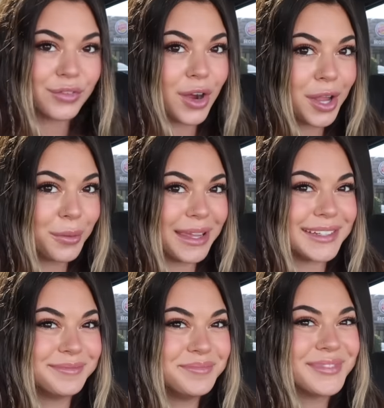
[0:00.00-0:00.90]
for
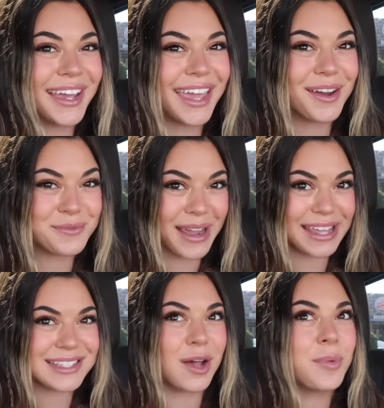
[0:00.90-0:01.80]
Halloween. I can't
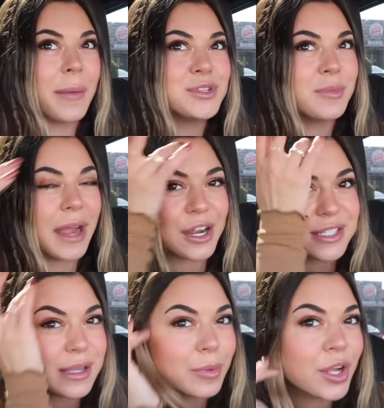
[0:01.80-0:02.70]
wait. I'll probably do my hair
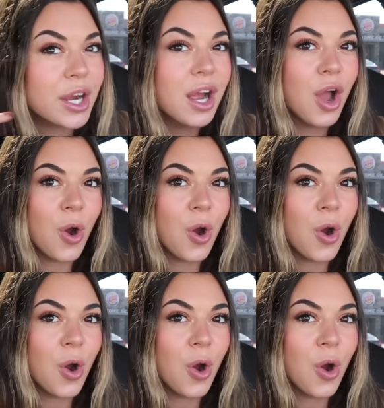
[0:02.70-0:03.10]
similar.